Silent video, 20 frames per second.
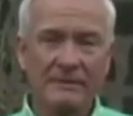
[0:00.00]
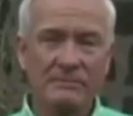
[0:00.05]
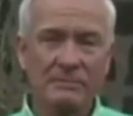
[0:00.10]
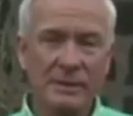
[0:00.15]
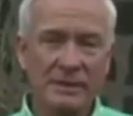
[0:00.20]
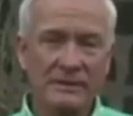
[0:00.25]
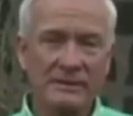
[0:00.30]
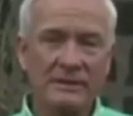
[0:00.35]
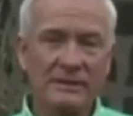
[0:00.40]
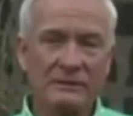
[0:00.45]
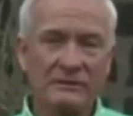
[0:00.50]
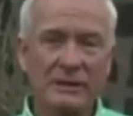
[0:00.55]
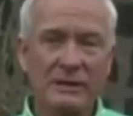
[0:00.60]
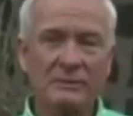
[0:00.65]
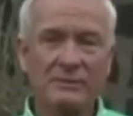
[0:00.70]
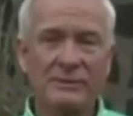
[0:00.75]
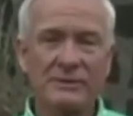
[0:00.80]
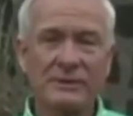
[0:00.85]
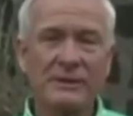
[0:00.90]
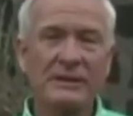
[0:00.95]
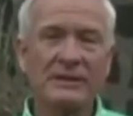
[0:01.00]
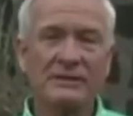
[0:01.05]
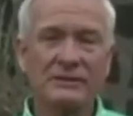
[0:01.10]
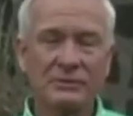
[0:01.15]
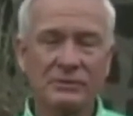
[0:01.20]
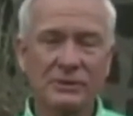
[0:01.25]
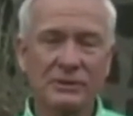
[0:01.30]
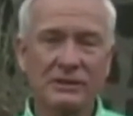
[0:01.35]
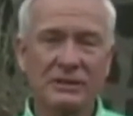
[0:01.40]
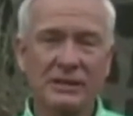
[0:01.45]
but the incredible thing is
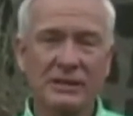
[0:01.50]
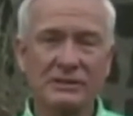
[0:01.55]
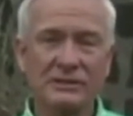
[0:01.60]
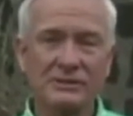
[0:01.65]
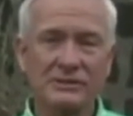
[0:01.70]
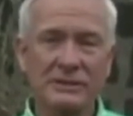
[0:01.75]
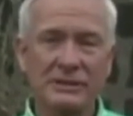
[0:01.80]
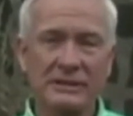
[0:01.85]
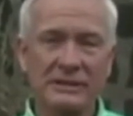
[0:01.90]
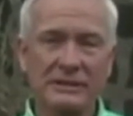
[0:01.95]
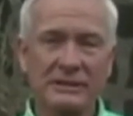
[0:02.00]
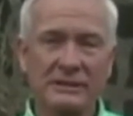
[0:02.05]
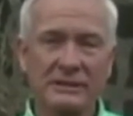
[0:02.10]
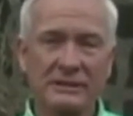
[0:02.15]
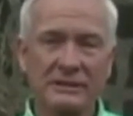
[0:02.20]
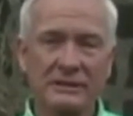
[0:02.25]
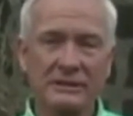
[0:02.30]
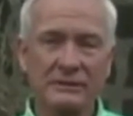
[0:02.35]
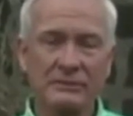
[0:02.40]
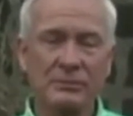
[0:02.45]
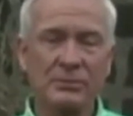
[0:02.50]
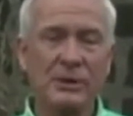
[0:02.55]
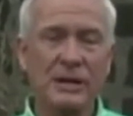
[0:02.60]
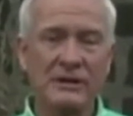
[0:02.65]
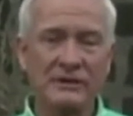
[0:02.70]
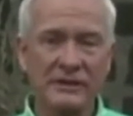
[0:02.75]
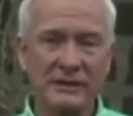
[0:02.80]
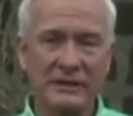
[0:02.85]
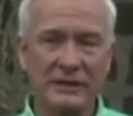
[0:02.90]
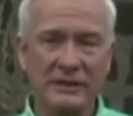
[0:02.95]
we're a country
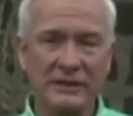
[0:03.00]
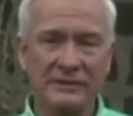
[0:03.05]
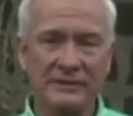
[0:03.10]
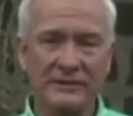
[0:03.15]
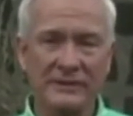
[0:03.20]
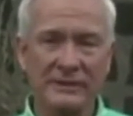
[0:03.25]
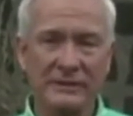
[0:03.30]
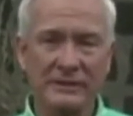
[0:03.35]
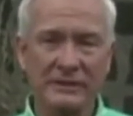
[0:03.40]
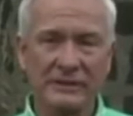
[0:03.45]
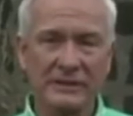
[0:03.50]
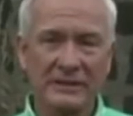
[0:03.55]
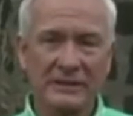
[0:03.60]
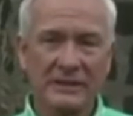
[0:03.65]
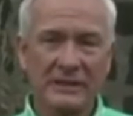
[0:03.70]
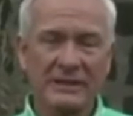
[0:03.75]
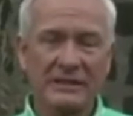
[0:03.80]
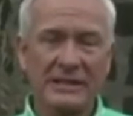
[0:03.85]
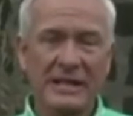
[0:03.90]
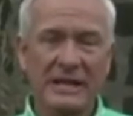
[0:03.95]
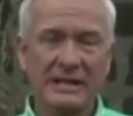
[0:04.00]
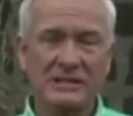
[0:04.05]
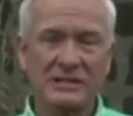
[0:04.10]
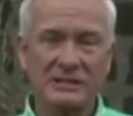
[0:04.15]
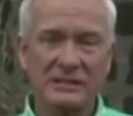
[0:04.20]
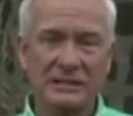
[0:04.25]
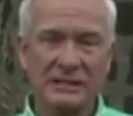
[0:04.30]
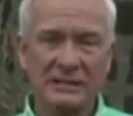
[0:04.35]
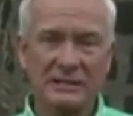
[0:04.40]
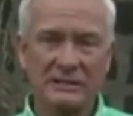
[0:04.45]
brave enough to
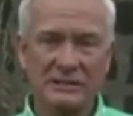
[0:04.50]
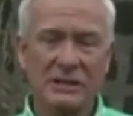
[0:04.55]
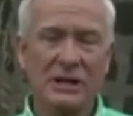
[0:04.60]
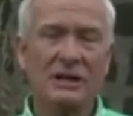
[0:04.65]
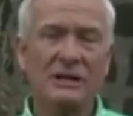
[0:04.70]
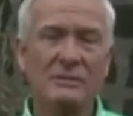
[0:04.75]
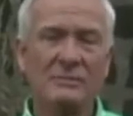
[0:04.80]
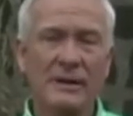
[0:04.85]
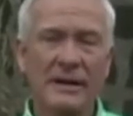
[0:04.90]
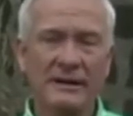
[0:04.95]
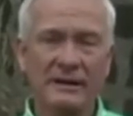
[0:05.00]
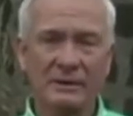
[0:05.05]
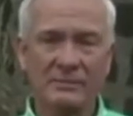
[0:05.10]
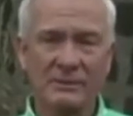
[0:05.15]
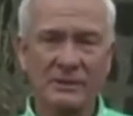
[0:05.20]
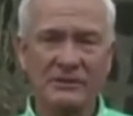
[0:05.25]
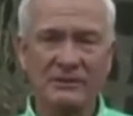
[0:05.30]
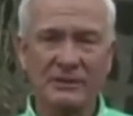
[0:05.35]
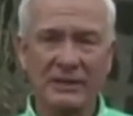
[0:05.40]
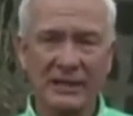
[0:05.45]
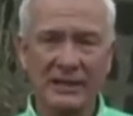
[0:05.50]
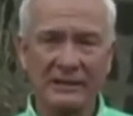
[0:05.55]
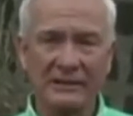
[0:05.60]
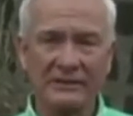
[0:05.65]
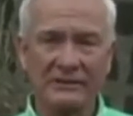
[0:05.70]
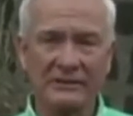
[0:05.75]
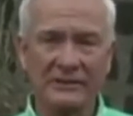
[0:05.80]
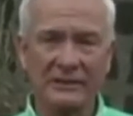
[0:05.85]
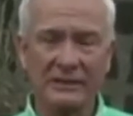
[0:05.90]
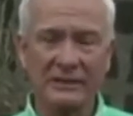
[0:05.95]
actually talk about our
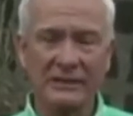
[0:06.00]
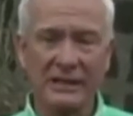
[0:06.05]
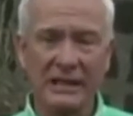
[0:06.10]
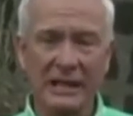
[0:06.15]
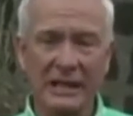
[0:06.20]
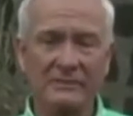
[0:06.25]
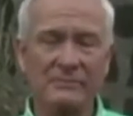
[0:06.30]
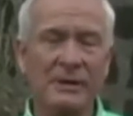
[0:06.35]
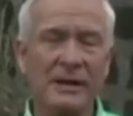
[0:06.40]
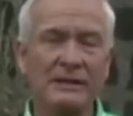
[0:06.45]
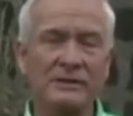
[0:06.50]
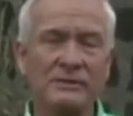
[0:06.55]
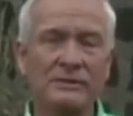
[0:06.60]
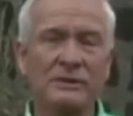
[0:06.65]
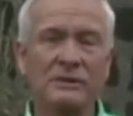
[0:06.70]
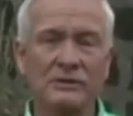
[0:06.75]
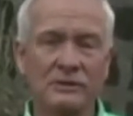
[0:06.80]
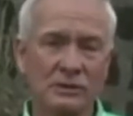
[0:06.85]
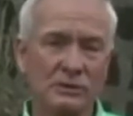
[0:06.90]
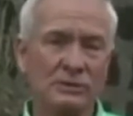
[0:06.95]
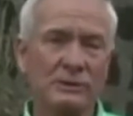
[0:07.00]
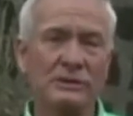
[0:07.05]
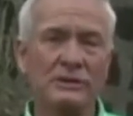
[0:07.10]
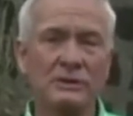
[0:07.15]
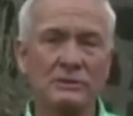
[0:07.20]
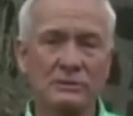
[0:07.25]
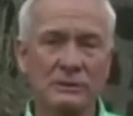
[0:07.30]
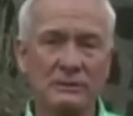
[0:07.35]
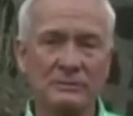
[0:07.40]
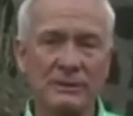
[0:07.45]
mistakes, and by doing so we
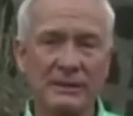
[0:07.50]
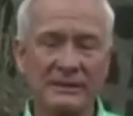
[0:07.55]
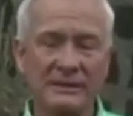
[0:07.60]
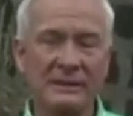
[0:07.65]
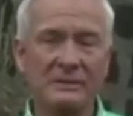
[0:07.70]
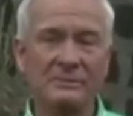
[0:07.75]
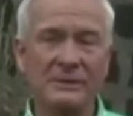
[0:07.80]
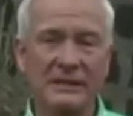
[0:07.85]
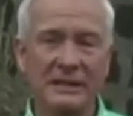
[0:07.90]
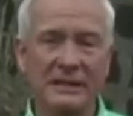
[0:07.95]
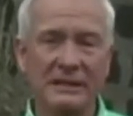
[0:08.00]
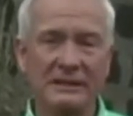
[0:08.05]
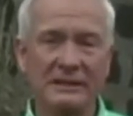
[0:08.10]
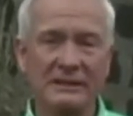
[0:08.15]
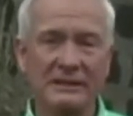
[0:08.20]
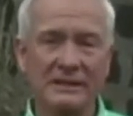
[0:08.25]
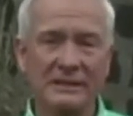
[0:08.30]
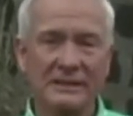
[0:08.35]
don't repeat them again.